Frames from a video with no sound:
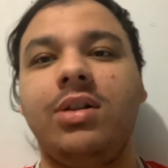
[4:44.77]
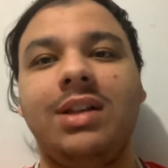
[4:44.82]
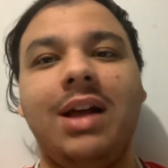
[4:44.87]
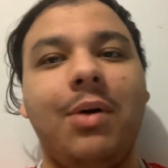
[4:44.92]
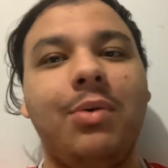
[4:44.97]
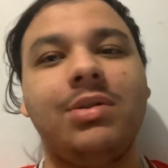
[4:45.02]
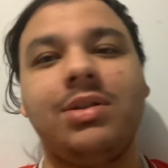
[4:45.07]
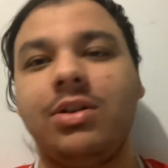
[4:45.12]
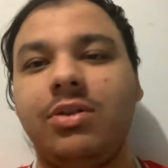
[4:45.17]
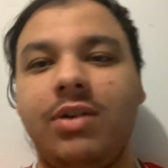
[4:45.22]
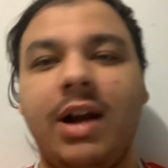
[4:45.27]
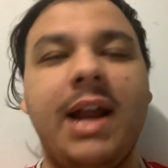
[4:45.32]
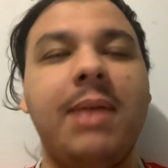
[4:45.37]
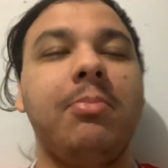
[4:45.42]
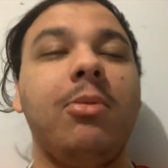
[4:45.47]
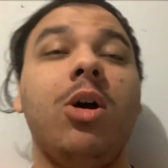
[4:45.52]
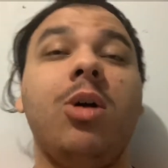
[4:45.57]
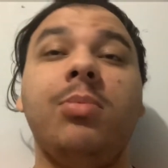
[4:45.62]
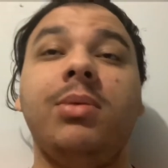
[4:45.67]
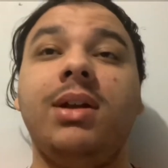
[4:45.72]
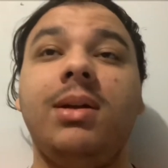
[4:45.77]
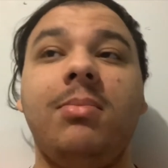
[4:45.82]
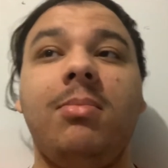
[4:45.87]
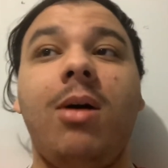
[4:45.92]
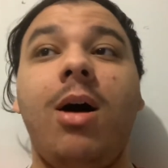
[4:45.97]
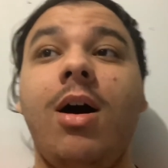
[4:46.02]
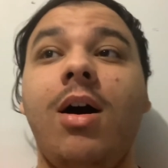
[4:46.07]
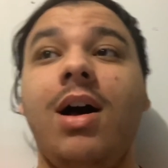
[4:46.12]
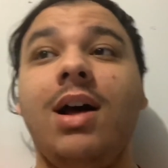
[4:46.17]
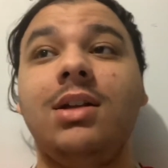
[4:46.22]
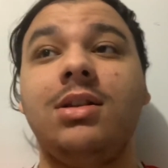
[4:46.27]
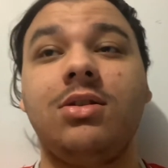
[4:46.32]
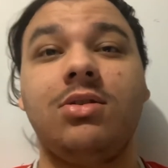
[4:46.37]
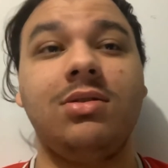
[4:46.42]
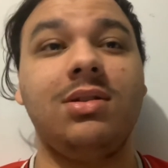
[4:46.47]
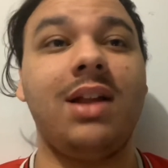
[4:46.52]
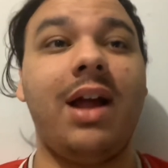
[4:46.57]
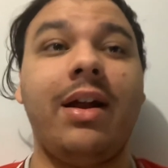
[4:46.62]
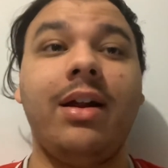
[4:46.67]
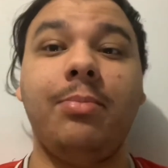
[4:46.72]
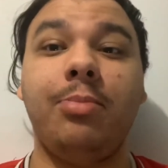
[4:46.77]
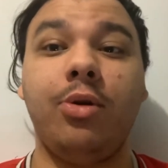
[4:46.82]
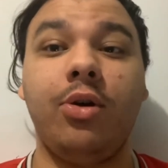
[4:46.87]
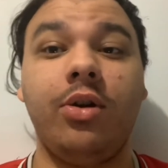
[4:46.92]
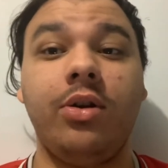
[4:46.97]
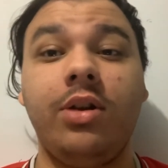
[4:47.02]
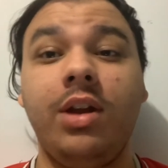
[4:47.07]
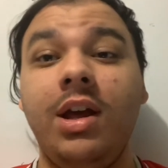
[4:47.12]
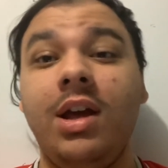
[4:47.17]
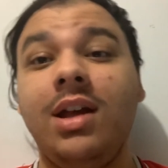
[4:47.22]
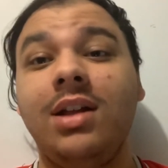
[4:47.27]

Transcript: That was a great moment in my eyes, because Larry Bird,